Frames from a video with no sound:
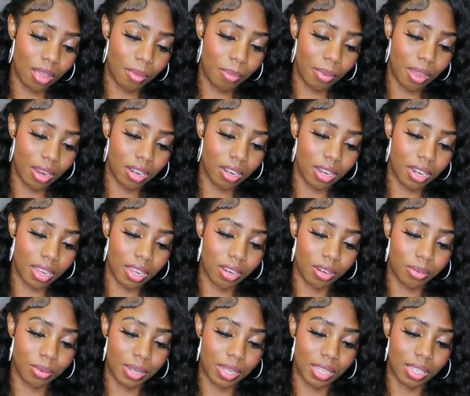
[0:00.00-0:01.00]
a pair of
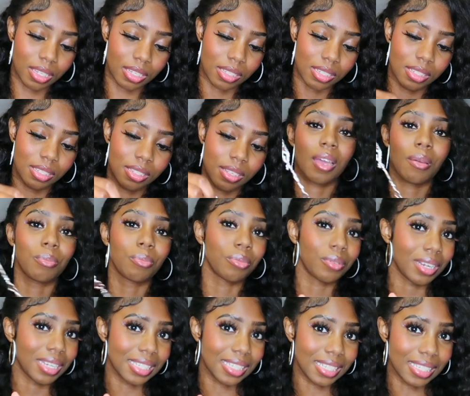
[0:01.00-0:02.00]
earrings, a
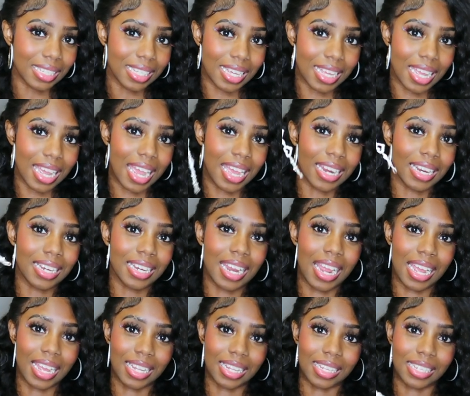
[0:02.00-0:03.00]
bracelet, and a
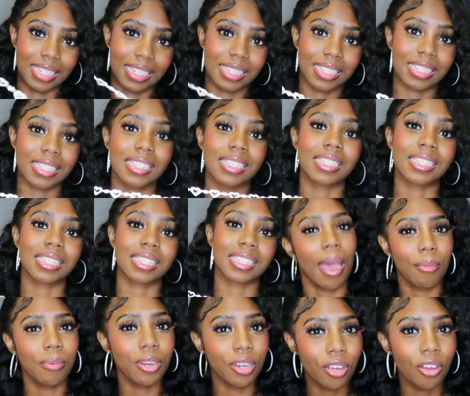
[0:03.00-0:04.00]
necklace.
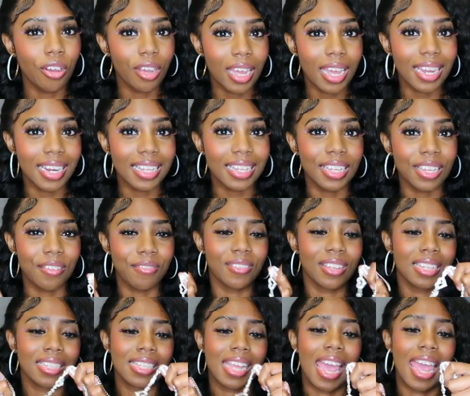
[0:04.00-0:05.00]
I'm gonna go ahead and give
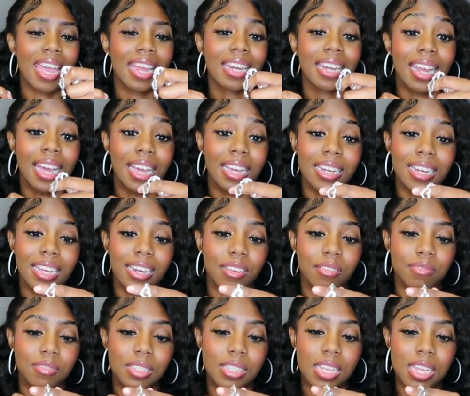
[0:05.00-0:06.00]
this a 9 out
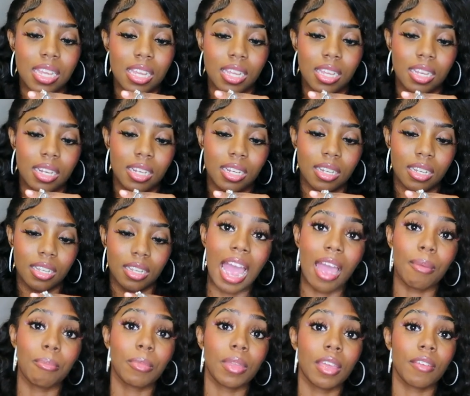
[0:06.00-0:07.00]
of 10.
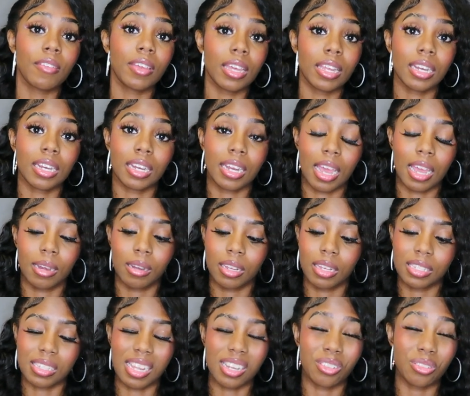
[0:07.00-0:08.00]
I'm giving it a 9
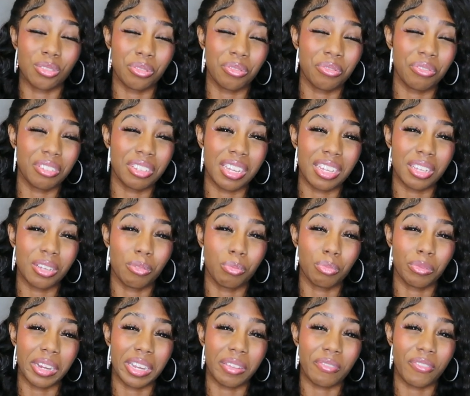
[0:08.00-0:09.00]
because I do feel like it'll
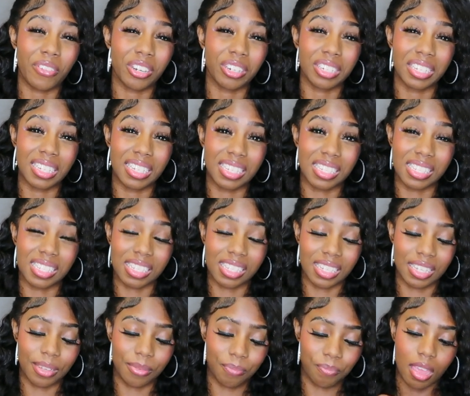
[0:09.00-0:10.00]
break very
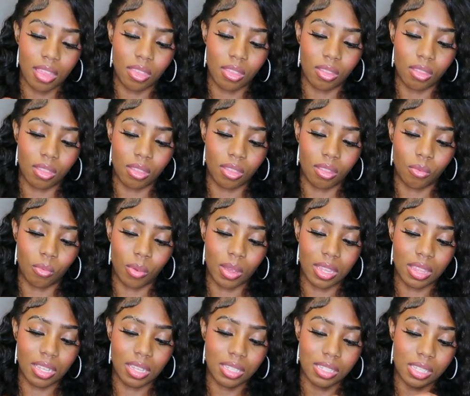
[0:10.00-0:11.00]
easily. And the
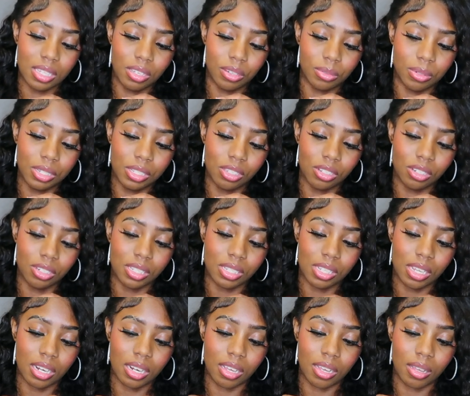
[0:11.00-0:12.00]
way these earrings are
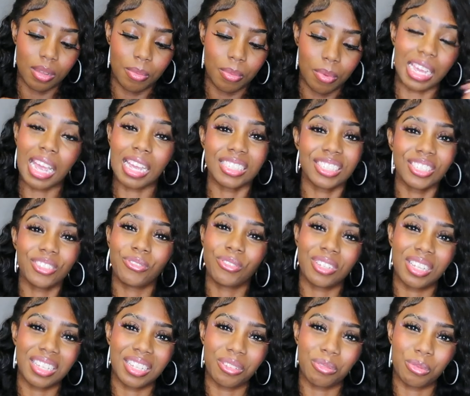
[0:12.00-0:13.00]
set up, yeah, I just
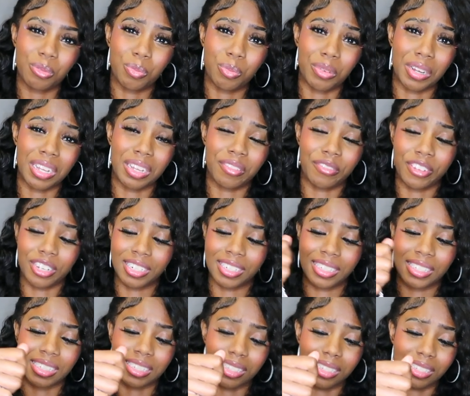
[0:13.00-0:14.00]
feel like it will break very
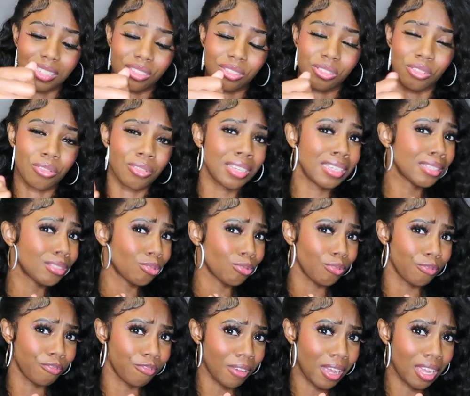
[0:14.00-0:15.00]
easily. So don't get into
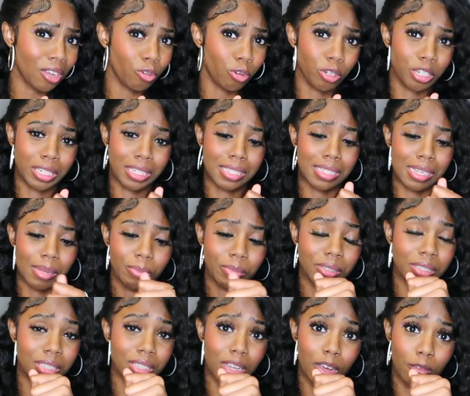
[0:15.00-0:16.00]
a fight or any type
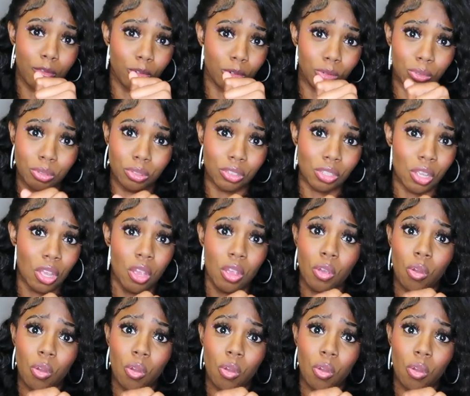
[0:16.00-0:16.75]
of scuffles